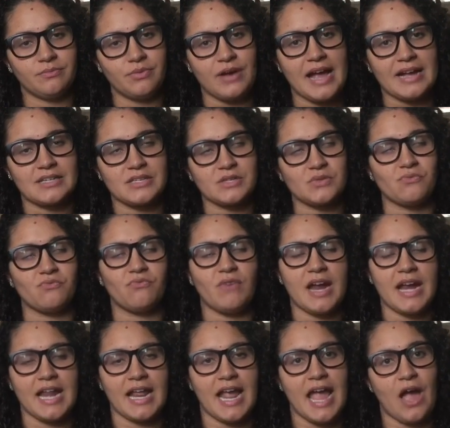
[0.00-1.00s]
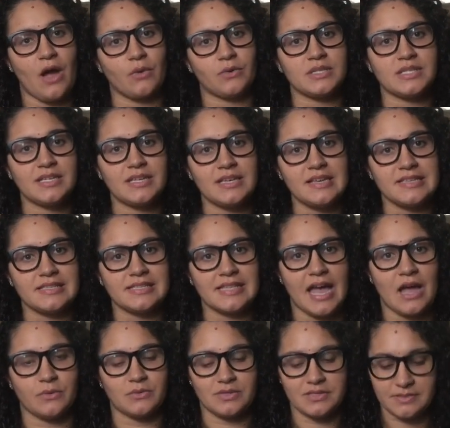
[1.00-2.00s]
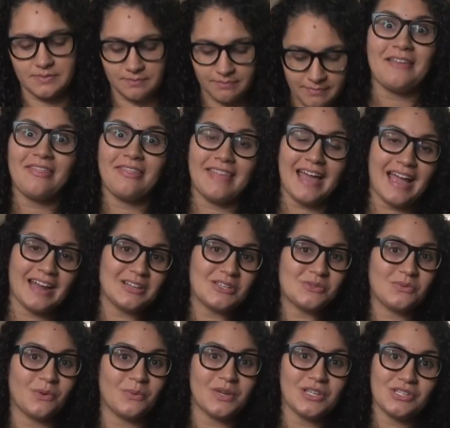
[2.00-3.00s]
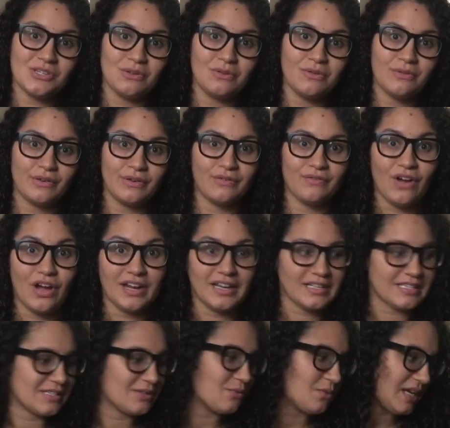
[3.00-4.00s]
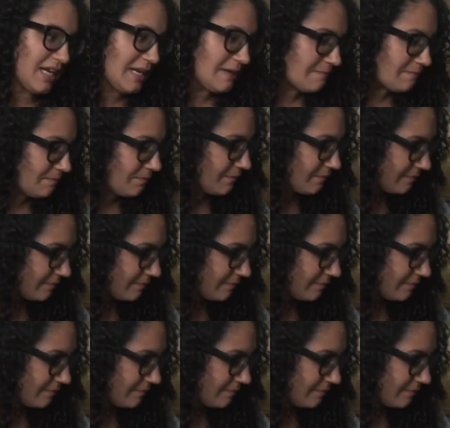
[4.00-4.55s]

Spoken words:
practice writing out his sounds. Okay, that is what we do for phonics and reading.